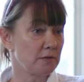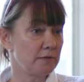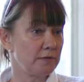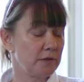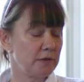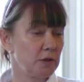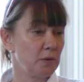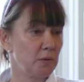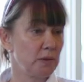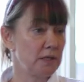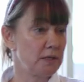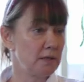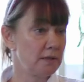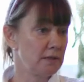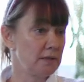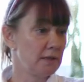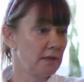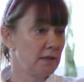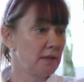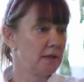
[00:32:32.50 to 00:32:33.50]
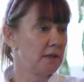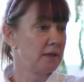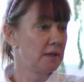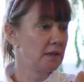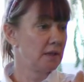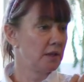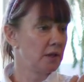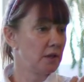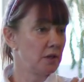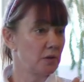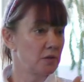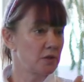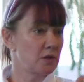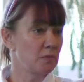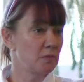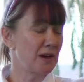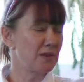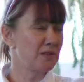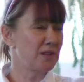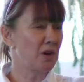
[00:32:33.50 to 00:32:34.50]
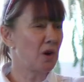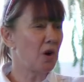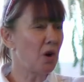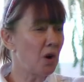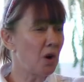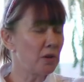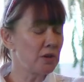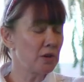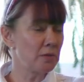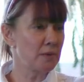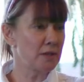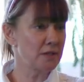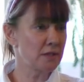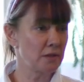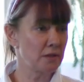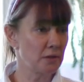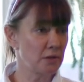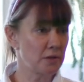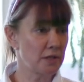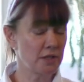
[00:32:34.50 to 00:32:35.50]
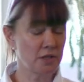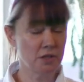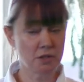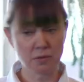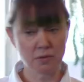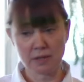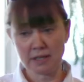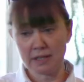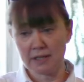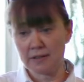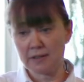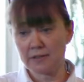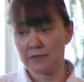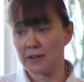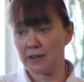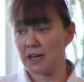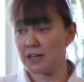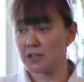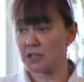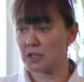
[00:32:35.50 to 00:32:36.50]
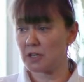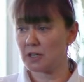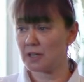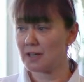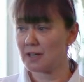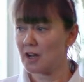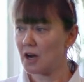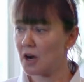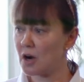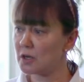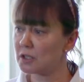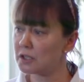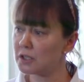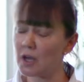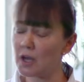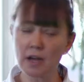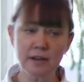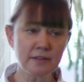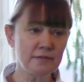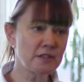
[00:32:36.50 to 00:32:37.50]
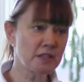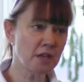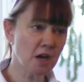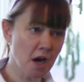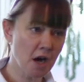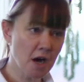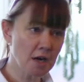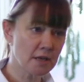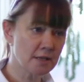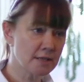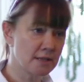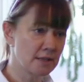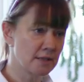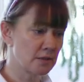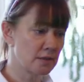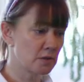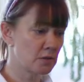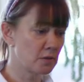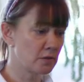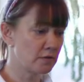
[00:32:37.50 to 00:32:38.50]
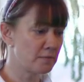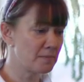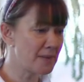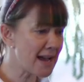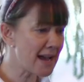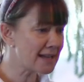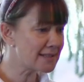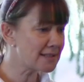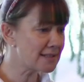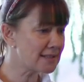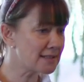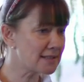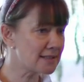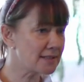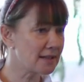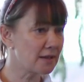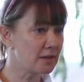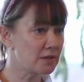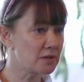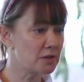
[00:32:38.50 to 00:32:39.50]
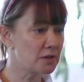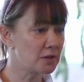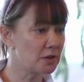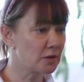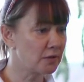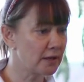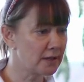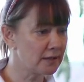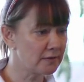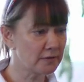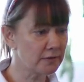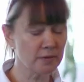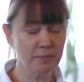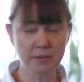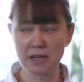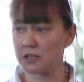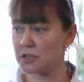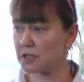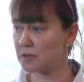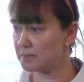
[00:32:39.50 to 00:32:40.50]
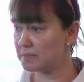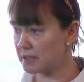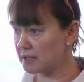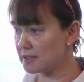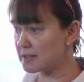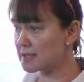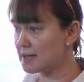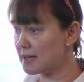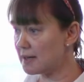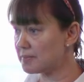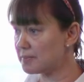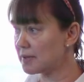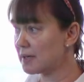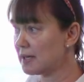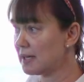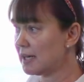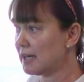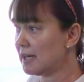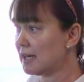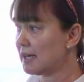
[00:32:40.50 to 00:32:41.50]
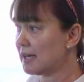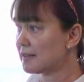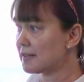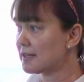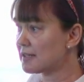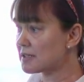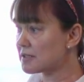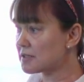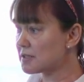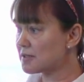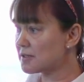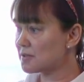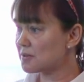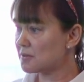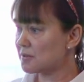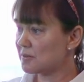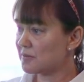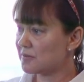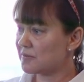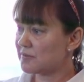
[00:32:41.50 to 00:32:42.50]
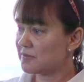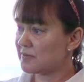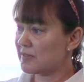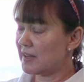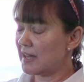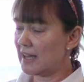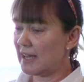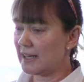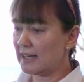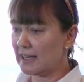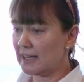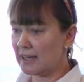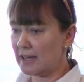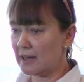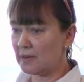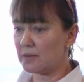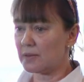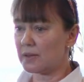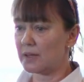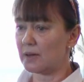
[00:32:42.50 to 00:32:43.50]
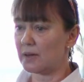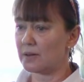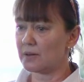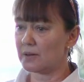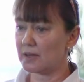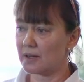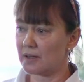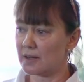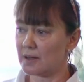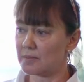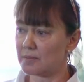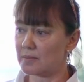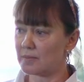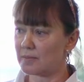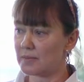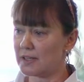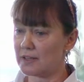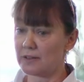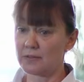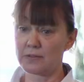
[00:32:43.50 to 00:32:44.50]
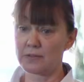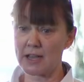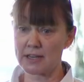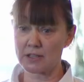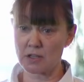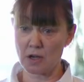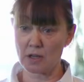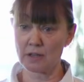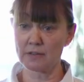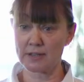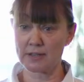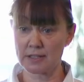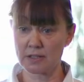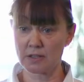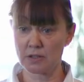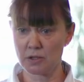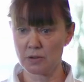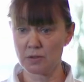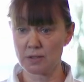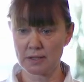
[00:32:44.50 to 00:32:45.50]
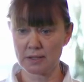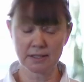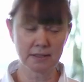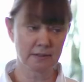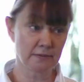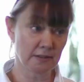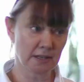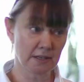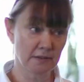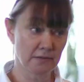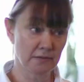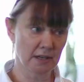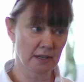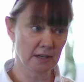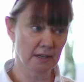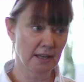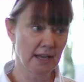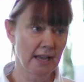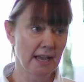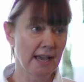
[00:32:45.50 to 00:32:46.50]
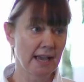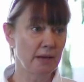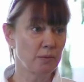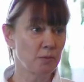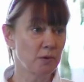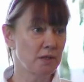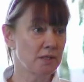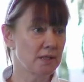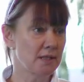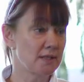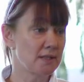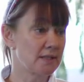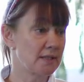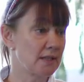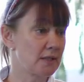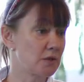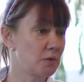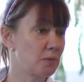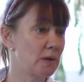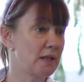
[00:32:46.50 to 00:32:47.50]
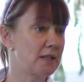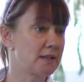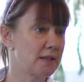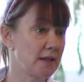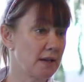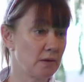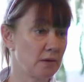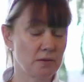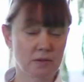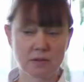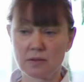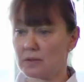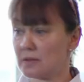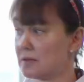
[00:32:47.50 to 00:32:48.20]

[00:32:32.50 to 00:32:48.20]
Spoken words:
fluid, you know, surrounding all your muscular tissue and in the fascia, are a lot of toxins, sort of mast cells, you know, inflammation built up that's just sort of hanging out there. And in fact, all of us could use a little Fong Fong. And what it does is it sweats out